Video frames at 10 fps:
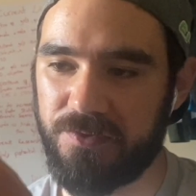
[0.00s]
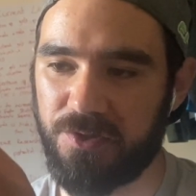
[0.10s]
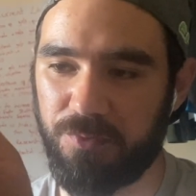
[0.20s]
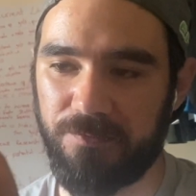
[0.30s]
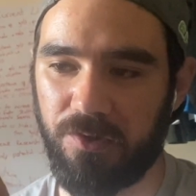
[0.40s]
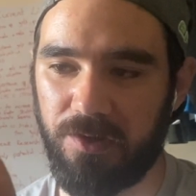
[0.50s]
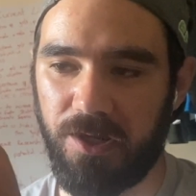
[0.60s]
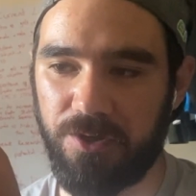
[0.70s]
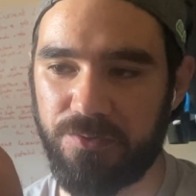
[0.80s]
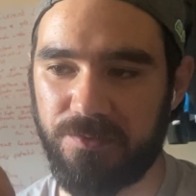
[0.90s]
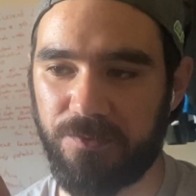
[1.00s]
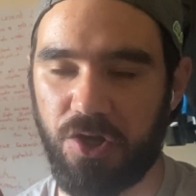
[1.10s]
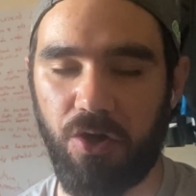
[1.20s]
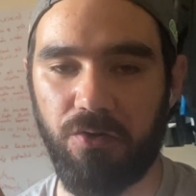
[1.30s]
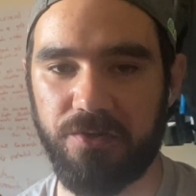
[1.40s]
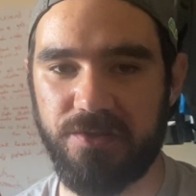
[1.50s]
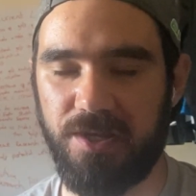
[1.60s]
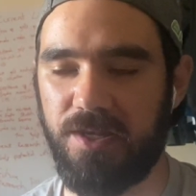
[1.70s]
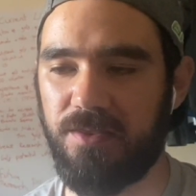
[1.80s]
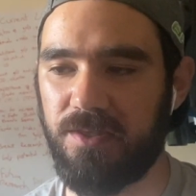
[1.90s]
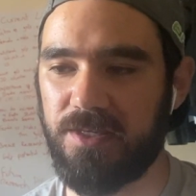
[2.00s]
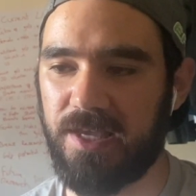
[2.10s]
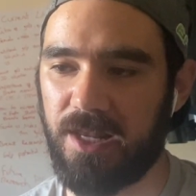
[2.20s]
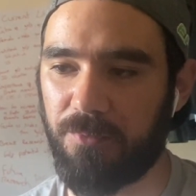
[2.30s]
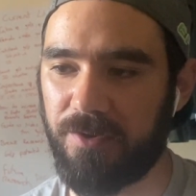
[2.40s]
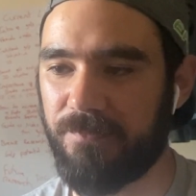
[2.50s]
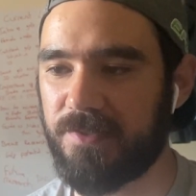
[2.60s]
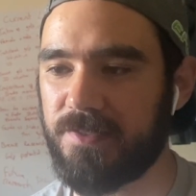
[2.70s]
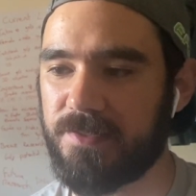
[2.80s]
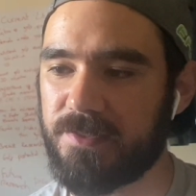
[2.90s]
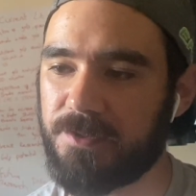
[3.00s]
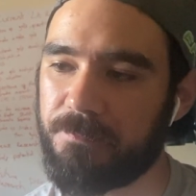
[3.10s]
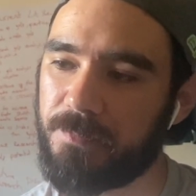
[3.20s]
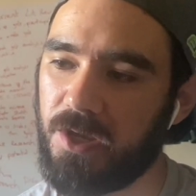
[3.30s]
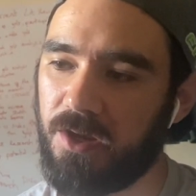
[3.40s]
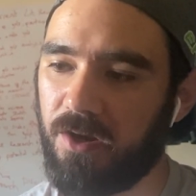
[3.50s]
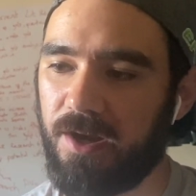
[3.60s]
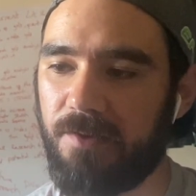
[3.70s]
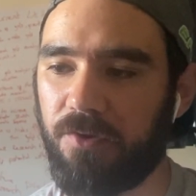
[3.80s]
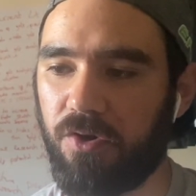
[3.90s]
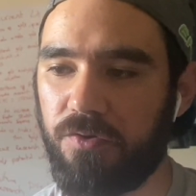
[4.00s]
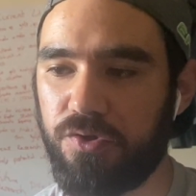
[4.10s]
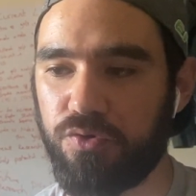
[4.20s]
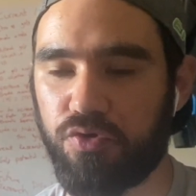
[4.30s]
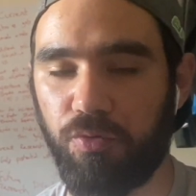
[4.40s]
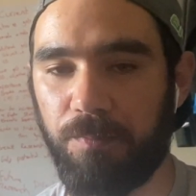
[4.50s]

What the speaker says: so we've got loads of cogs in the Callaway fitting system. I have it on neutral